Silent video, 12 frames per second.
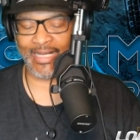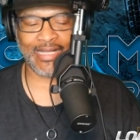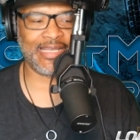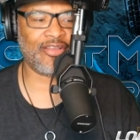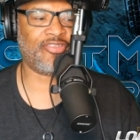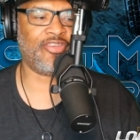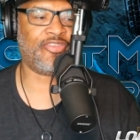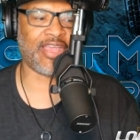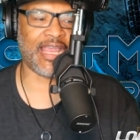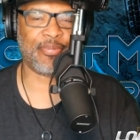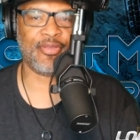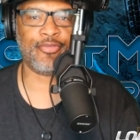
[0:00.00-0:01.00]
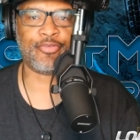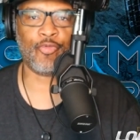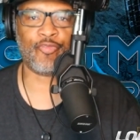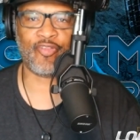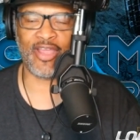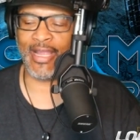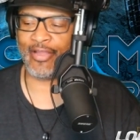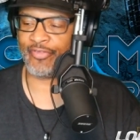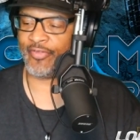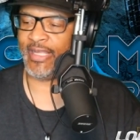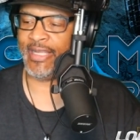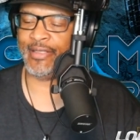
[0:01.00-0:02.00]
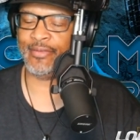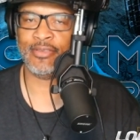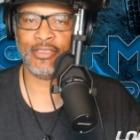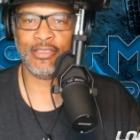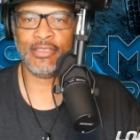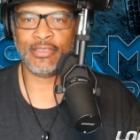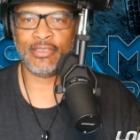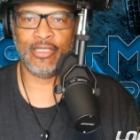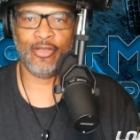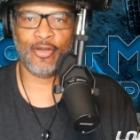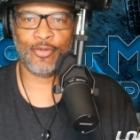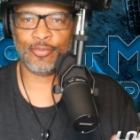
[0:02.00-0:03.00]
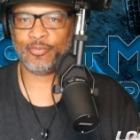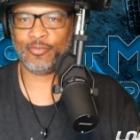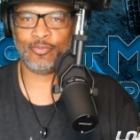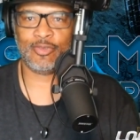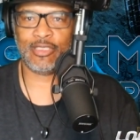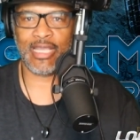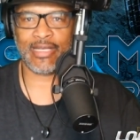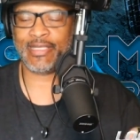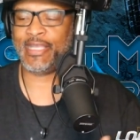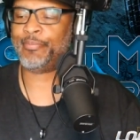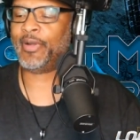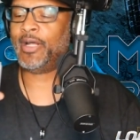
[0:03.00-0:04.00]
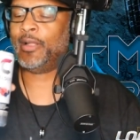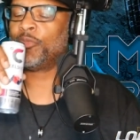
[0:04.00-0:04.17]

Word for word: I guess he's typing so fast that, you know, gotta keep up.